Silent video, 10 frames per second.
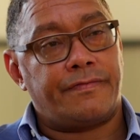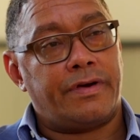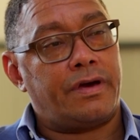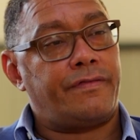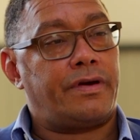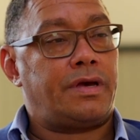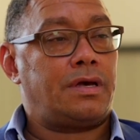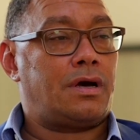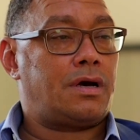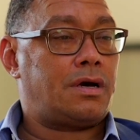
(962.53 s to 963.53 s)
very,
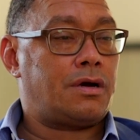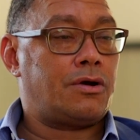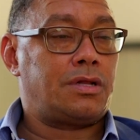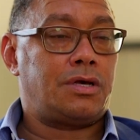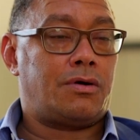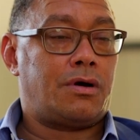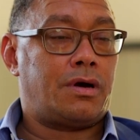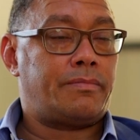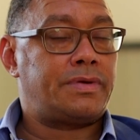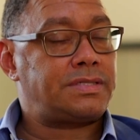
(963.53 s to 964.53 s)
very early on,